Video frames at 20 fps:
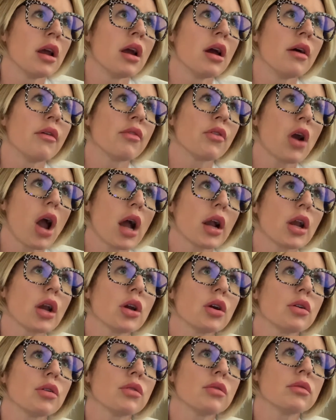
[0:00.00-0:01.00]

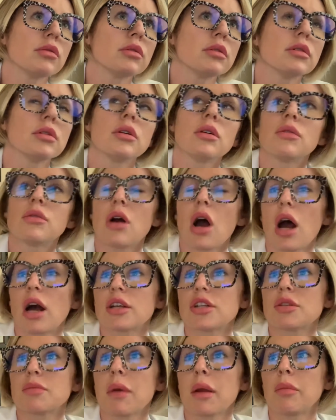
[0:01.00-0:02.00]
Virago, oh
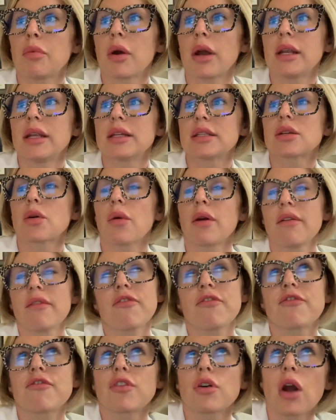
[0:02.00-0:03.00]
gosh, my brain is going
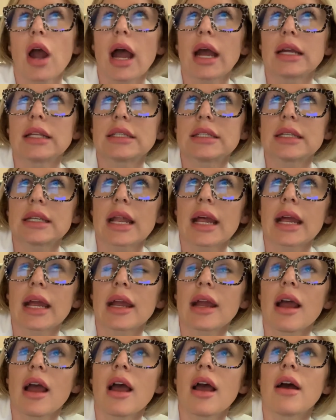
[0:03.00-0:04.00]
fried
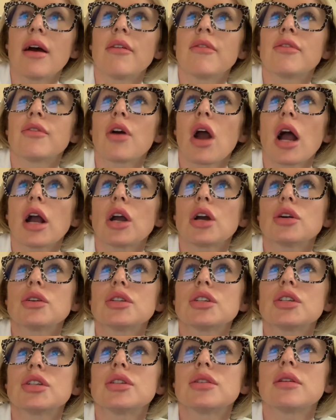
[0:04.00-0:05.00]
today. Virago
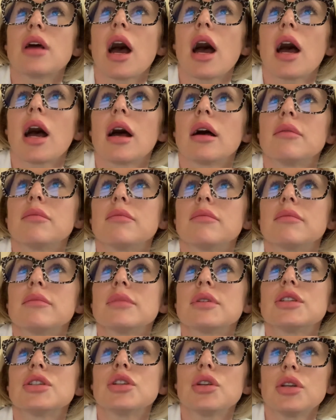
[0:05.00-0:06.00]

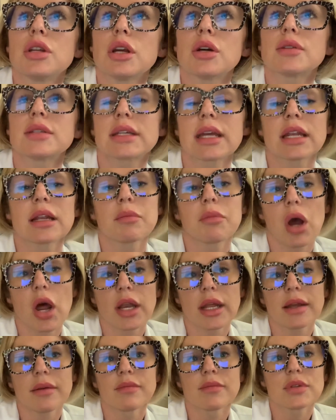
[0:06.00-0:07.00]
Studio Skin and
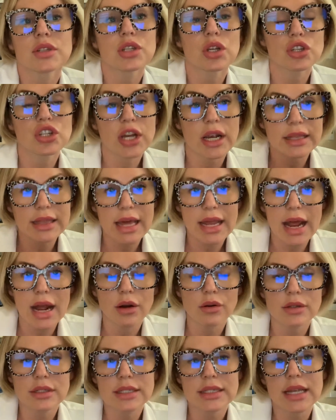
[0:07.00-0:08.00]
Body. So check that
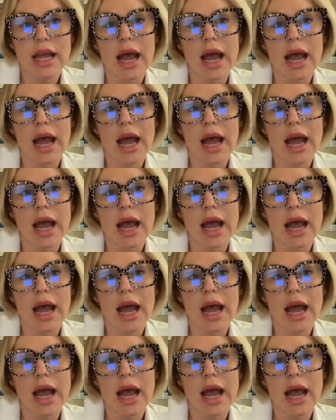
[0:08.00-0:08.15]
out.